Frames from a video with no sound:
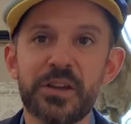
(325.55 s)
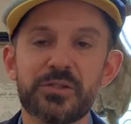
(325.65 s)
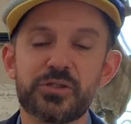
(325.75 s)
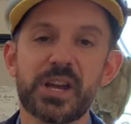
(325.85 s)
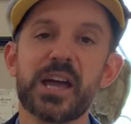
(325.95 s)

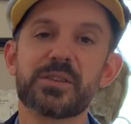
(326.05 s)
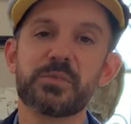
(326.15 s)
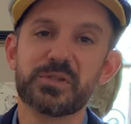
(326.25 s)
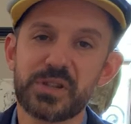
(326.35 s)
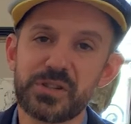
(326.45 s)
to jazz
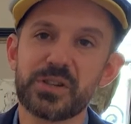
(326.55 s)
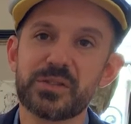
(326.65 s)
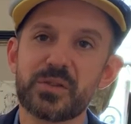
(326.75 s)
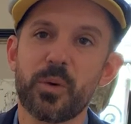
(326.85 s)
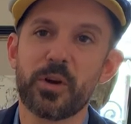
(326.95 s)

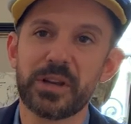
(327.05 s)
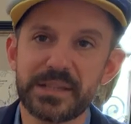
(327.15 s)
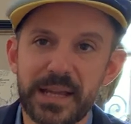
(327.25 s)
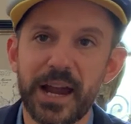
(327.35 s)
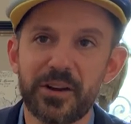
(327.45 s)
musicians who are in
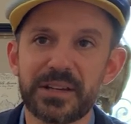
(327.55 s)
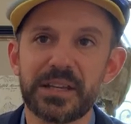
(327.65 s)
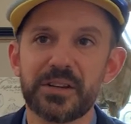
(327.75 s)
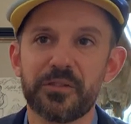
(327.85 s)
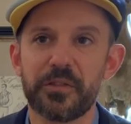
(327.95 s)
dire
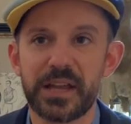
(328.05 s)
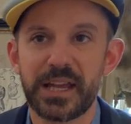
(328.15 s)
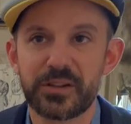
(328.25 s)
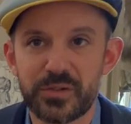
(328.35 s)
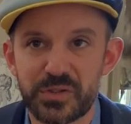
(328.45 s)
need of
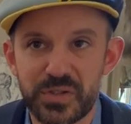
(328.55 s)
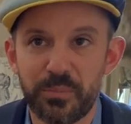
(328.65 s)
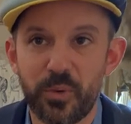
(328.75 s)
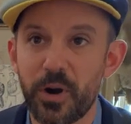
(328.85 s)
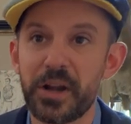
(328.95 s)
financial
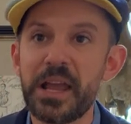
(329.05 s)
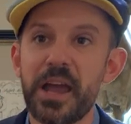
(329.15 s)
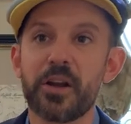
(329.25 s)
support.